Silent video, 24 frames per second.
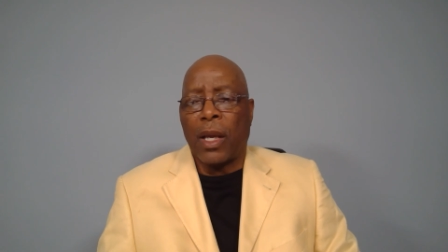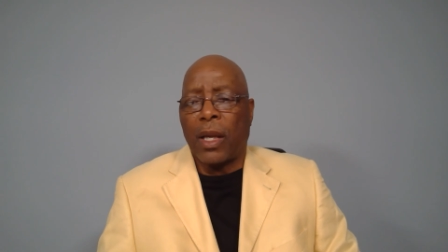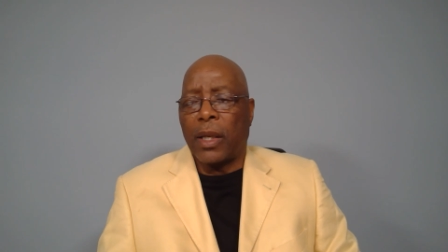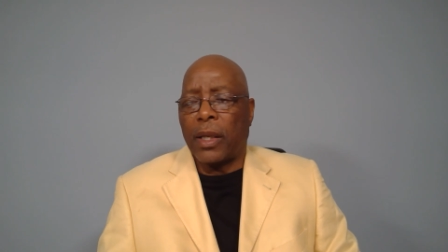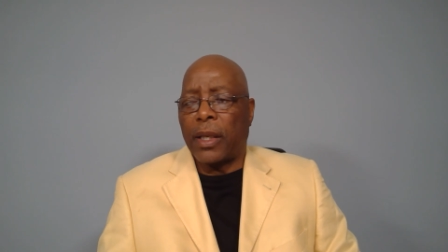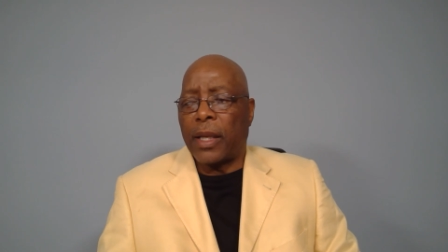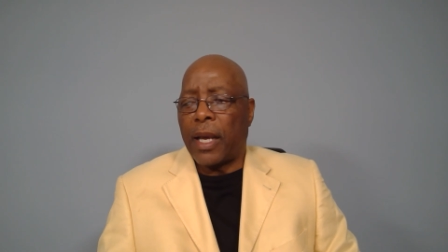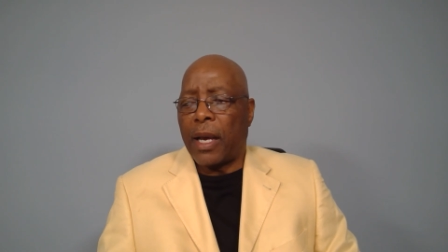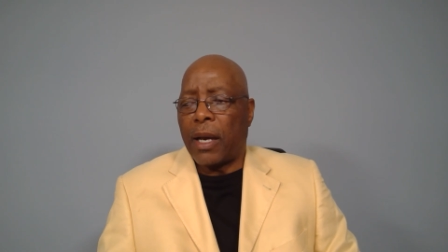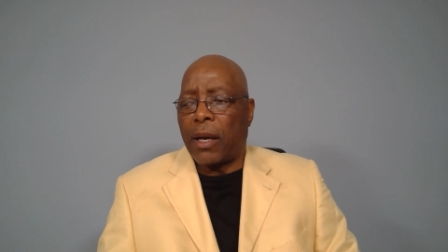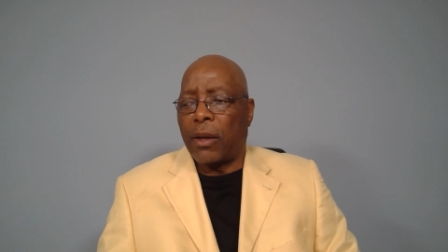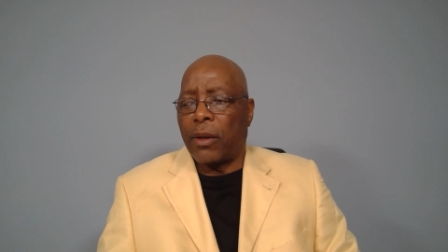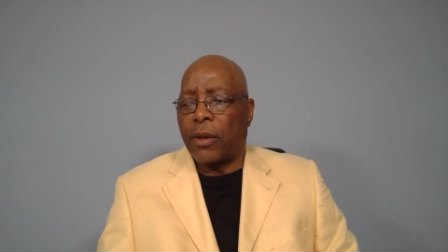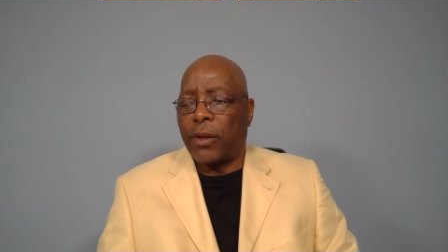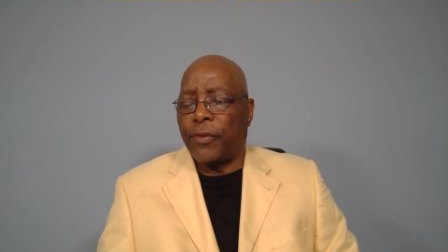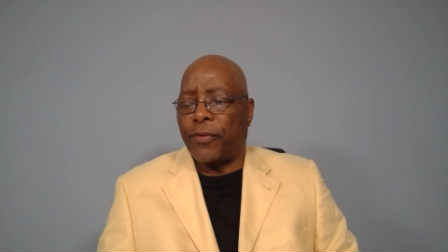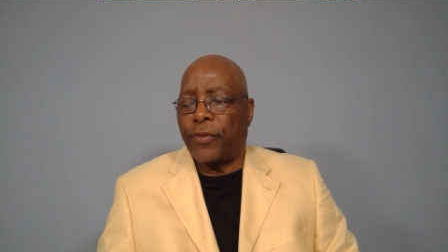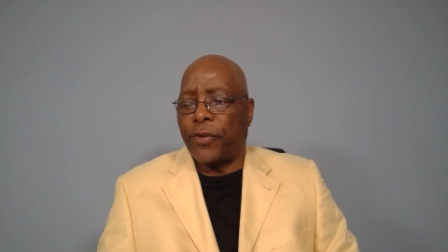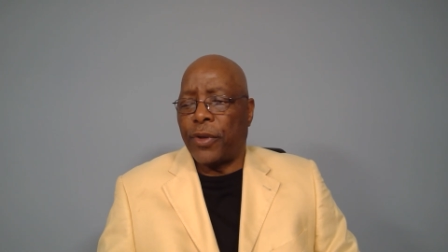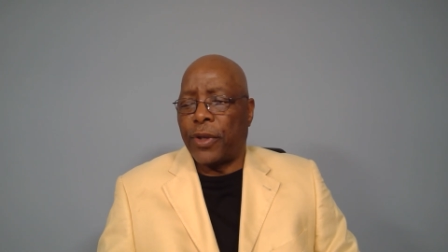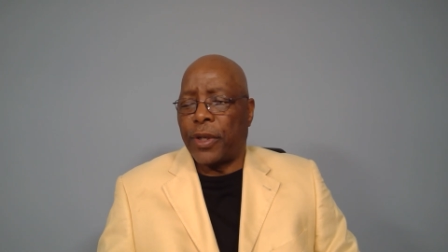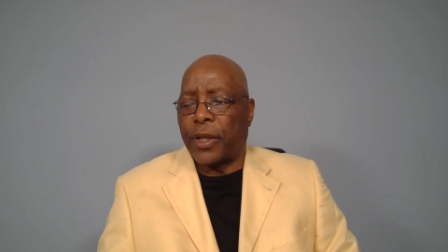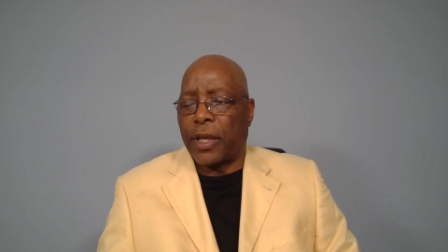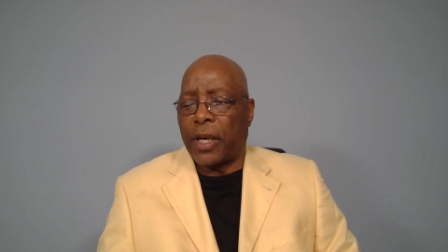Now,
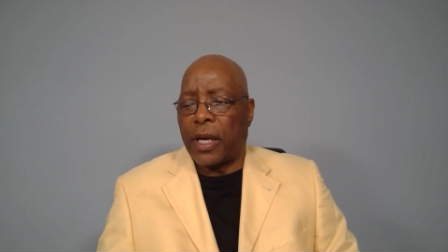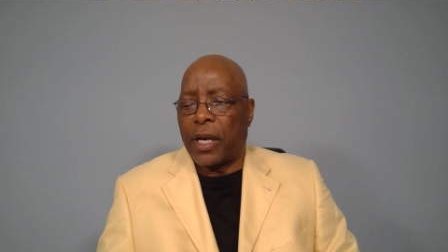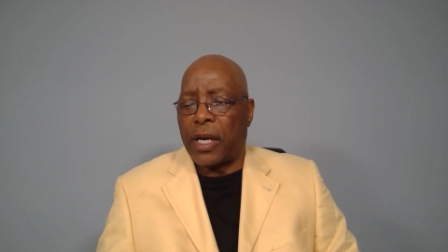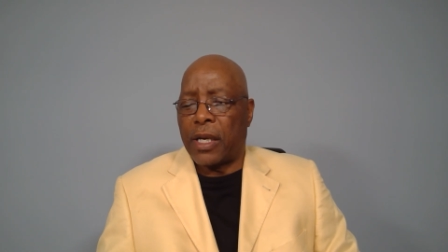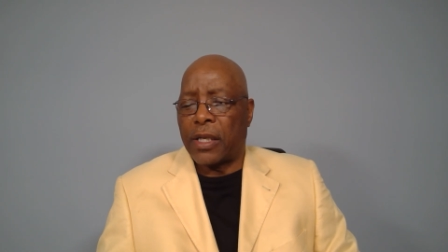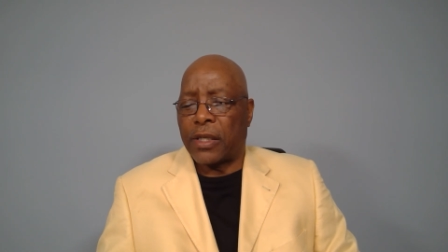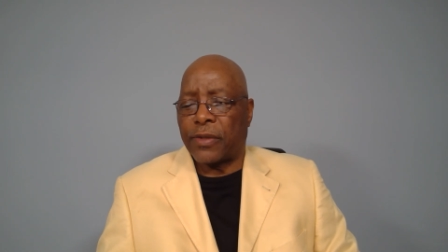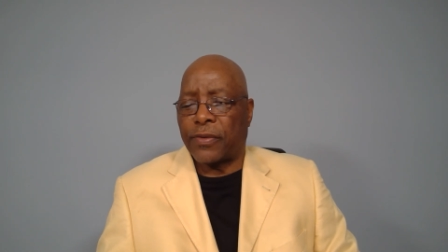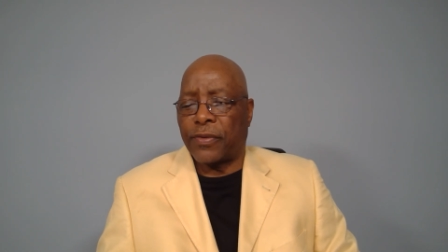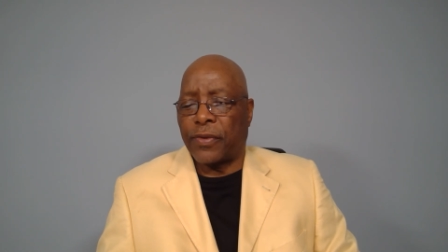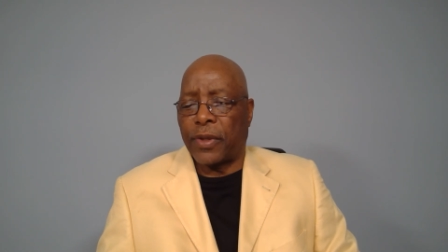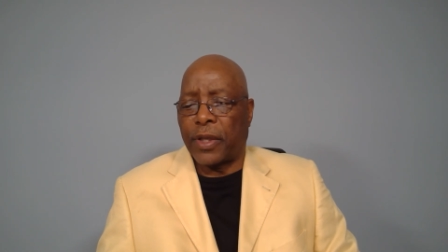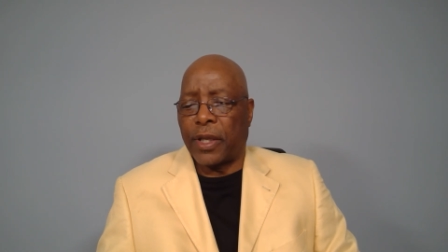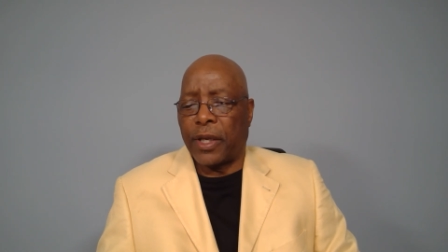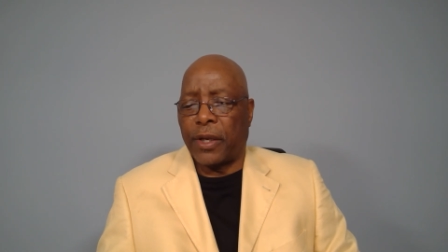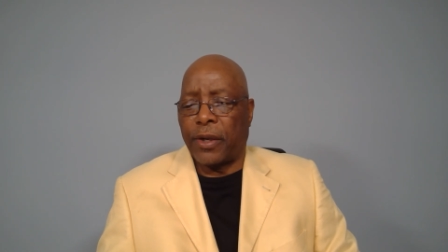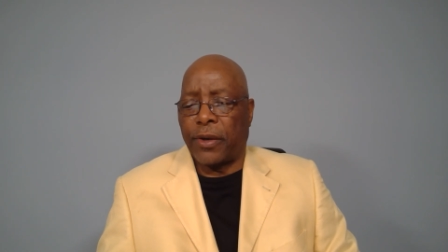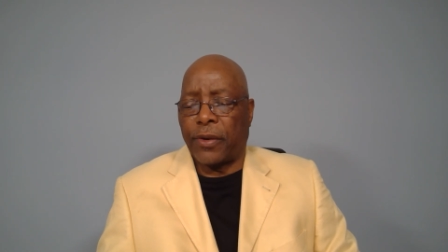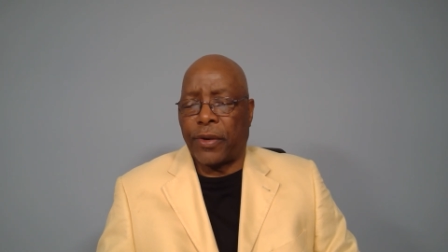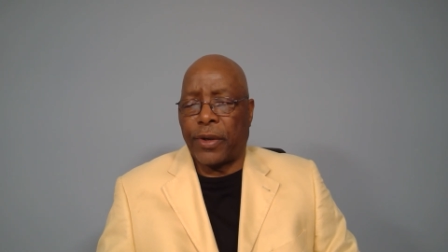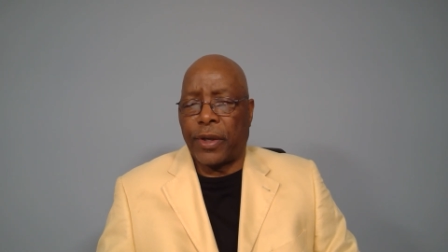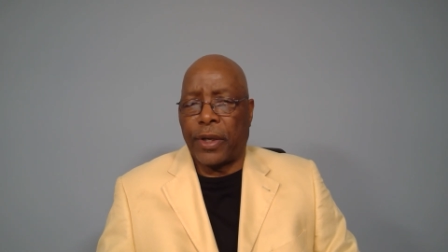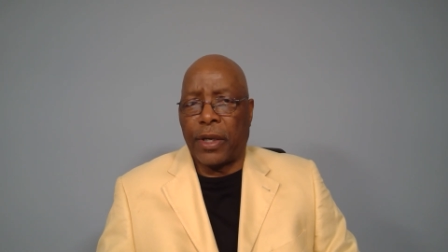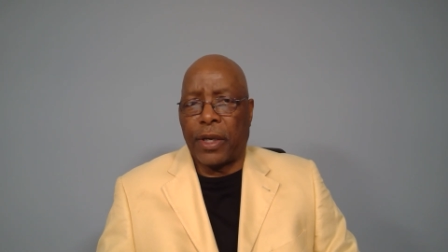if you're in the hospital
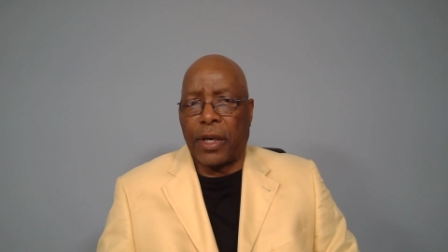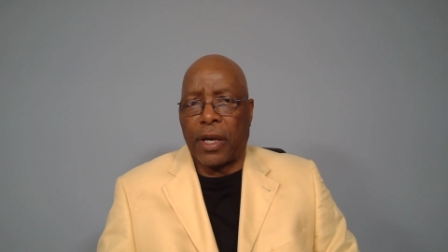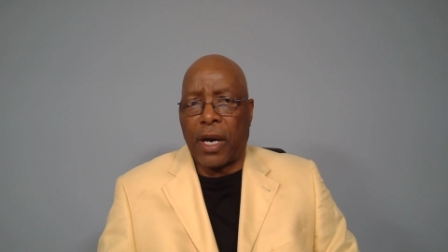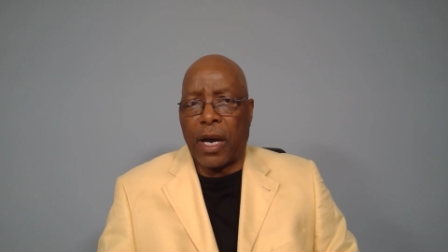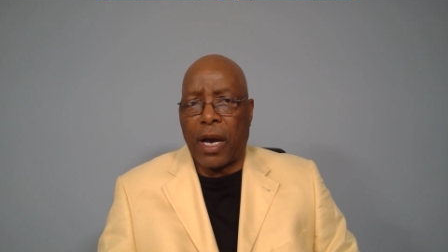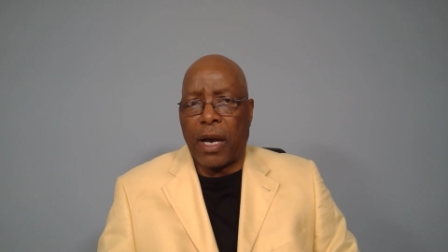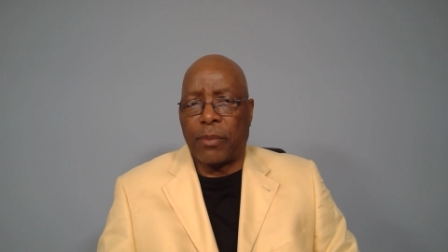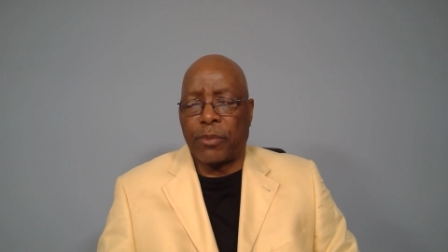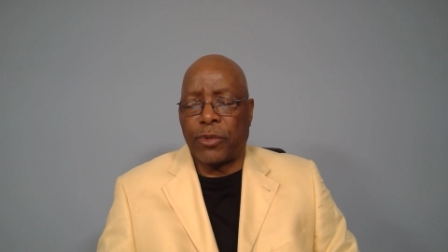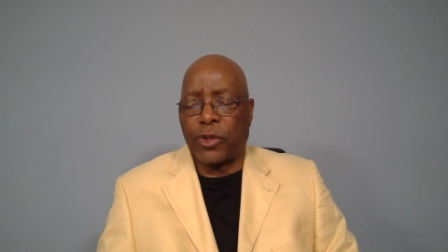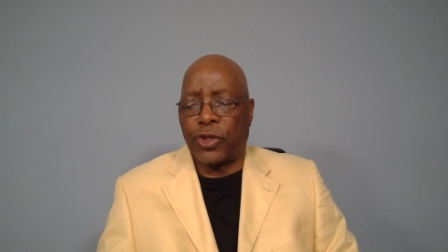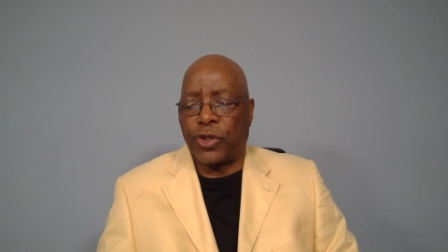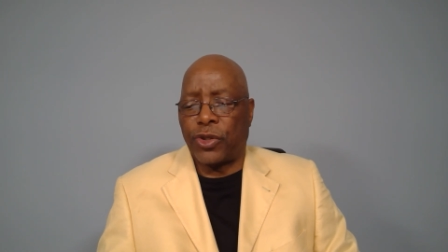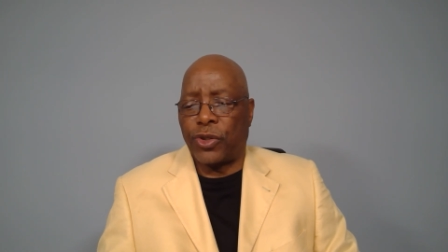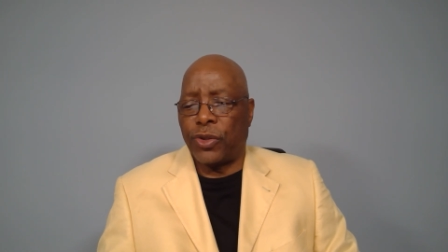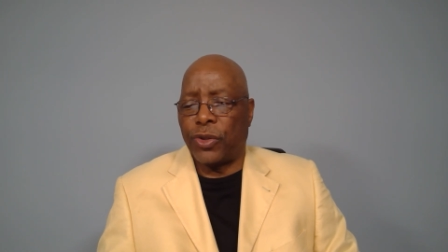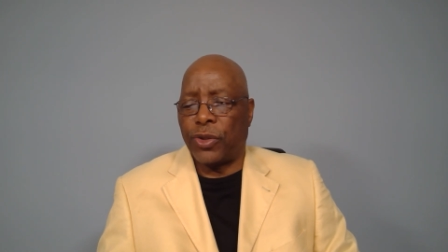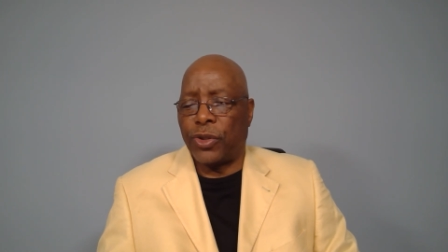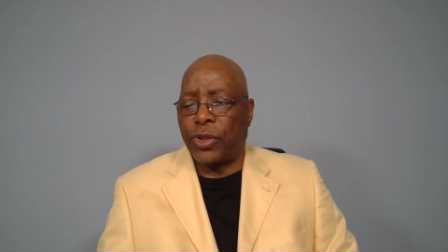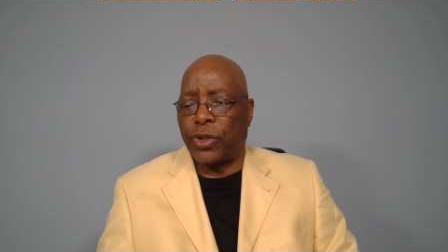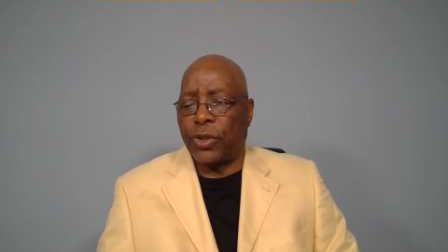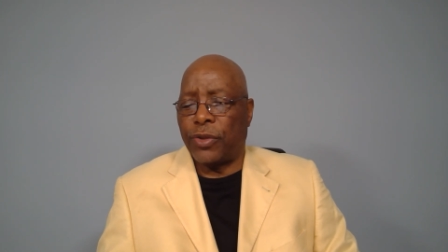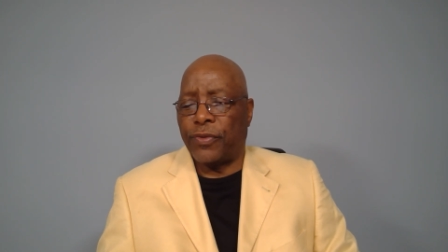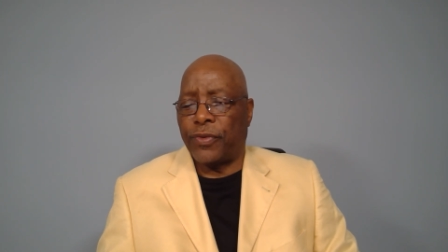area, I'm
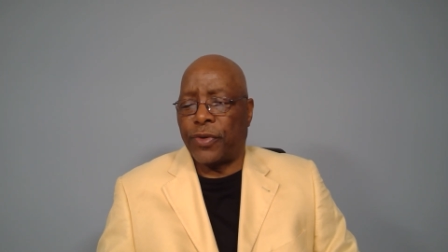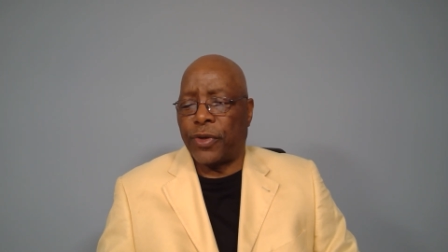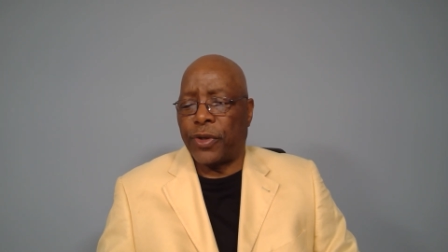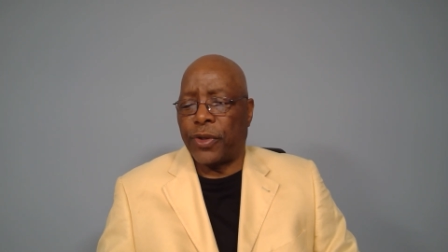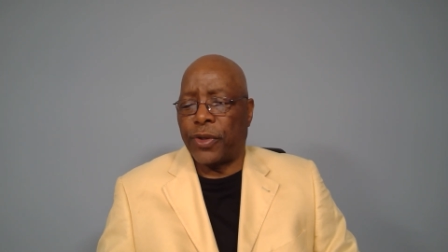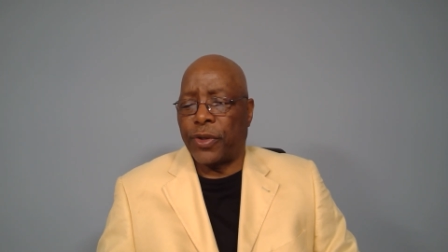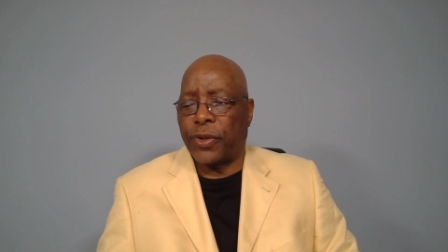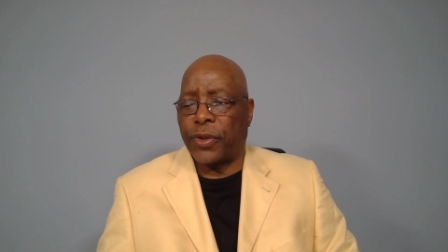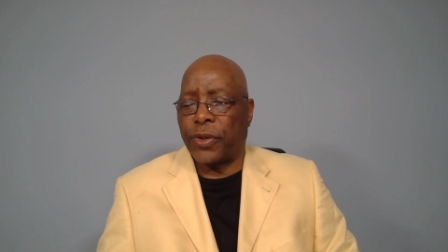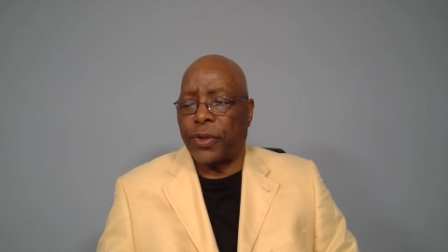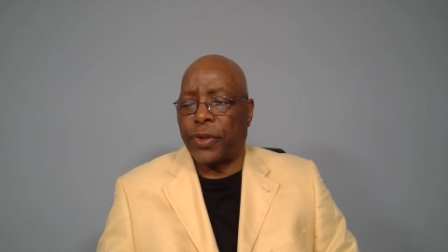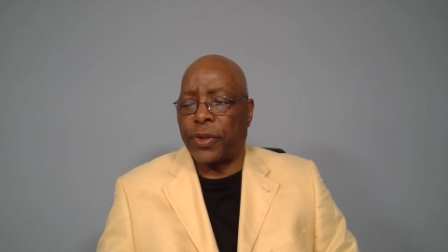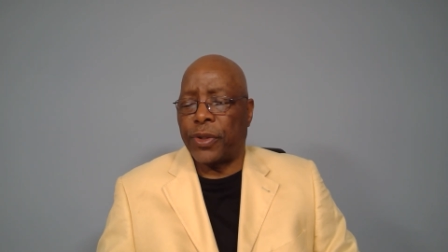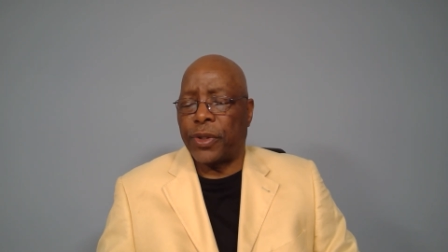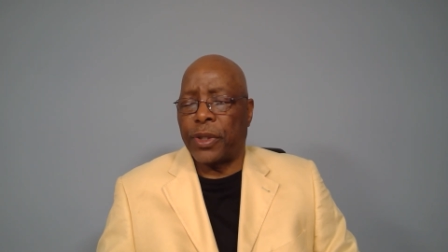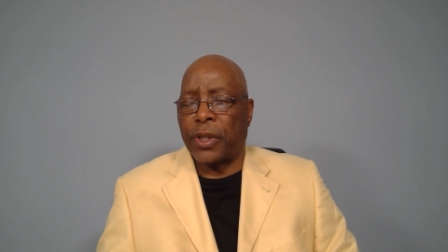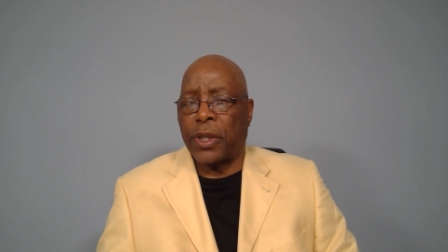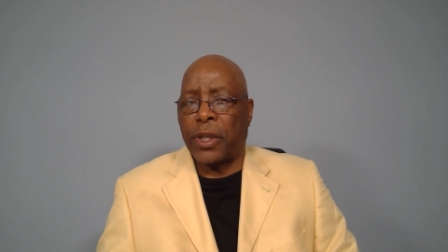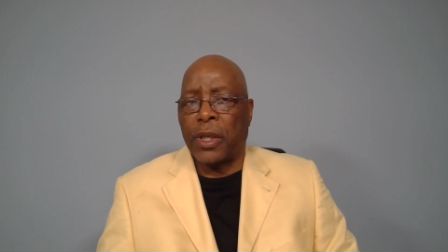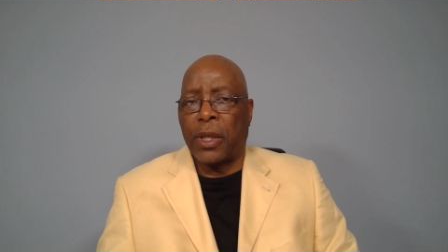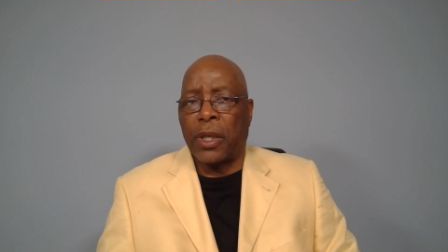sure you've heard